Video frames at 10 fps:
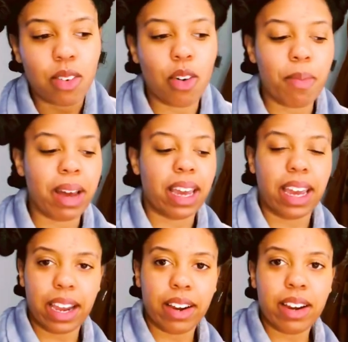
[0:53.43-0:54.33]
on my
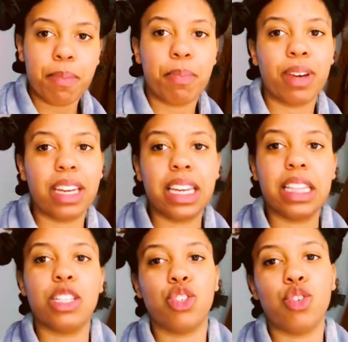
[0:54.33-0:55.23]
hair, putting in
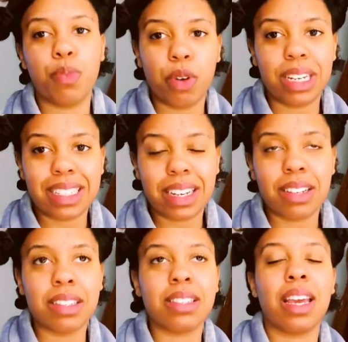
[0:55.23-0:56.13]
these 2
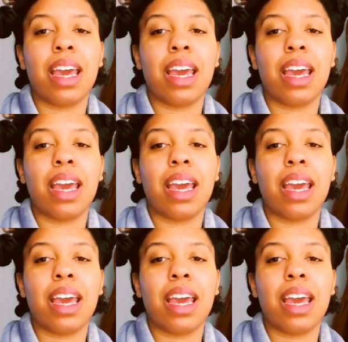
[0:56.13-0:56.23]
ponytails